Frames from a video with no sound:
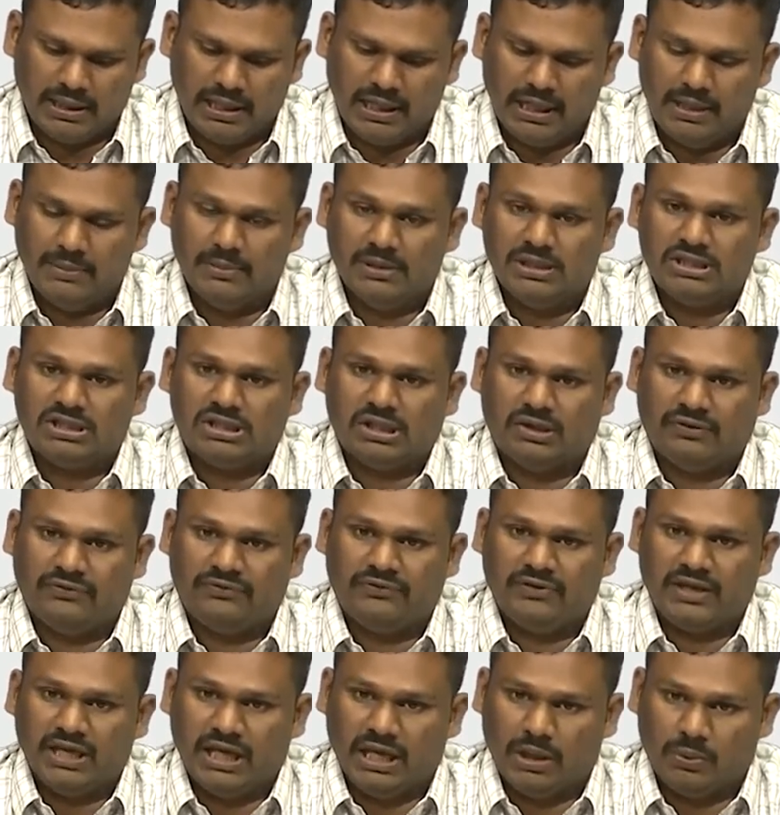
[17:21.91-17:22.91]
elements
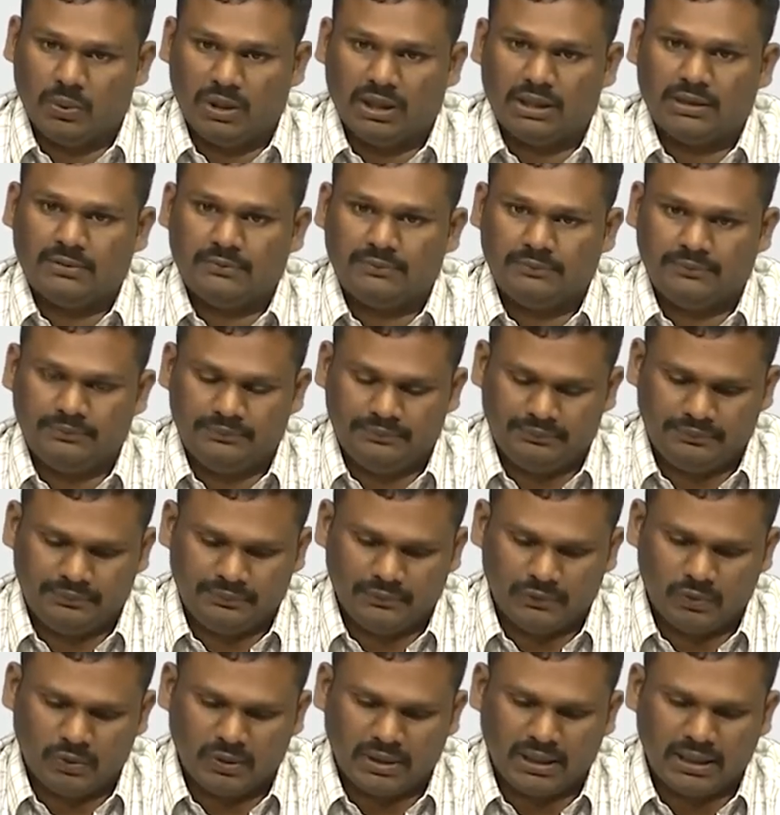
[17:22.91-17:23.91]
of A1.
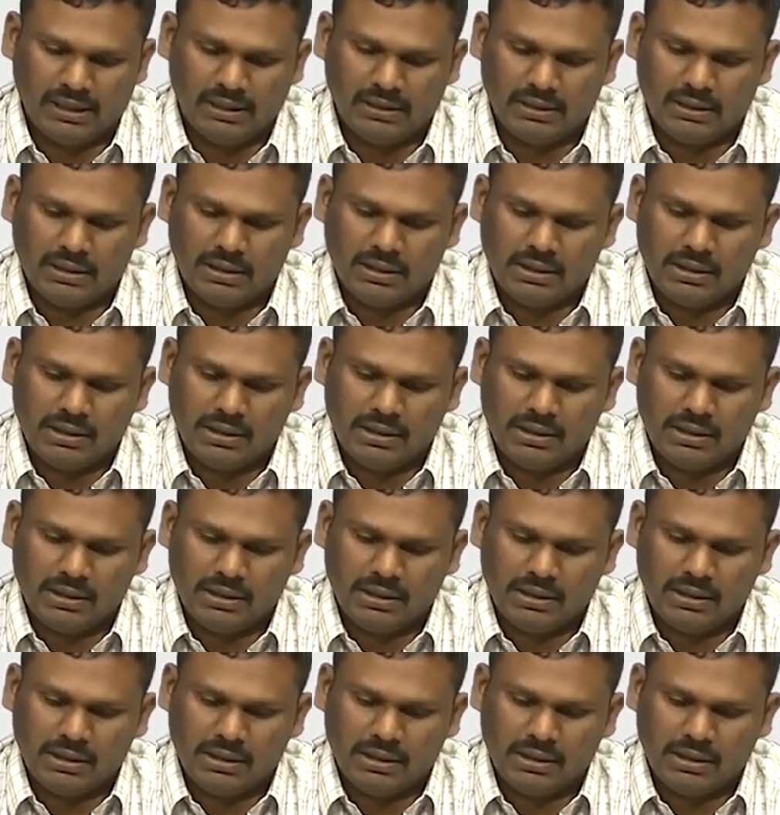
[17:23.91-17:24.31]
Okay.